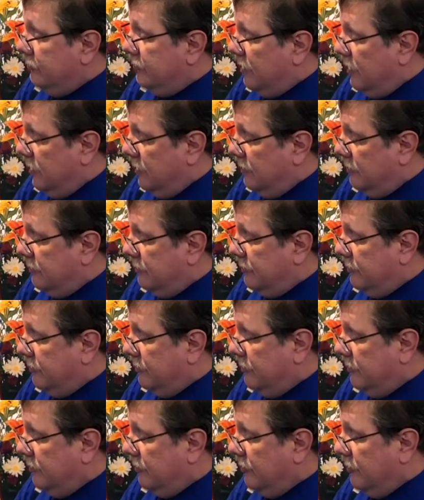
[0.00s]
days,
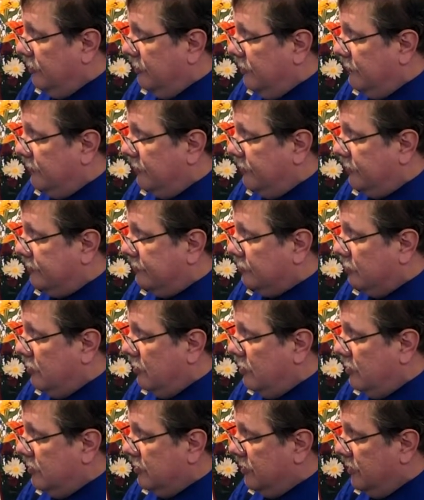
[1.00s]
there lived a
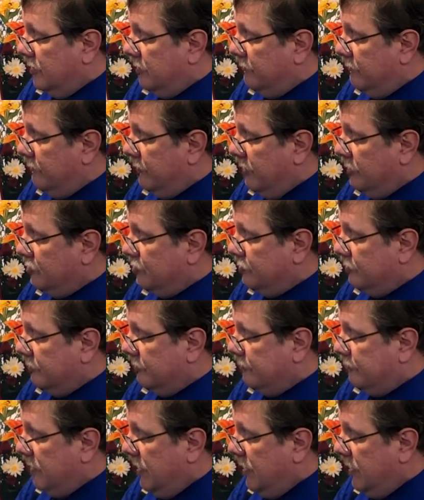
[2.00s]
strong,
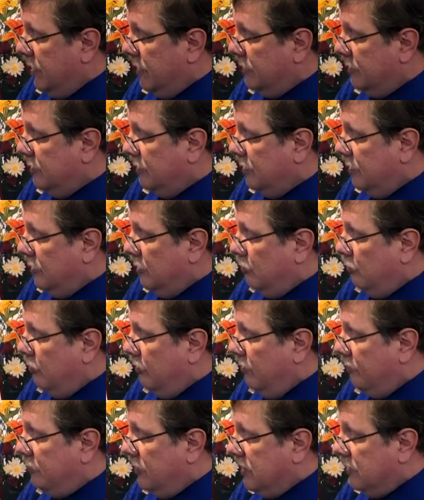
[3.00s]
adventurous man
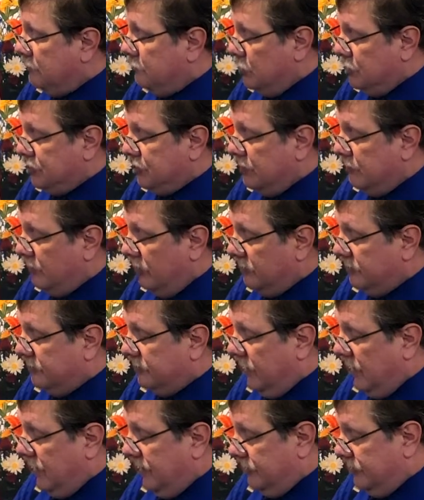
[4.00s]
with a big bushy
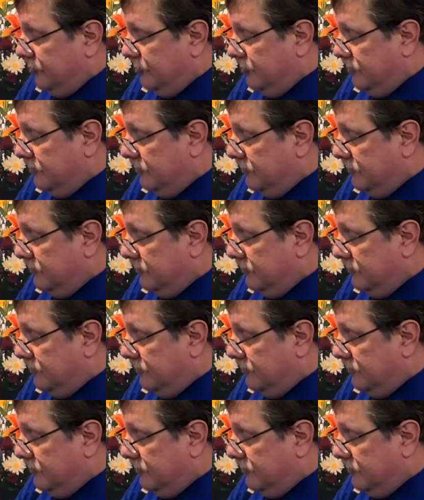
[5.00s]
mustache.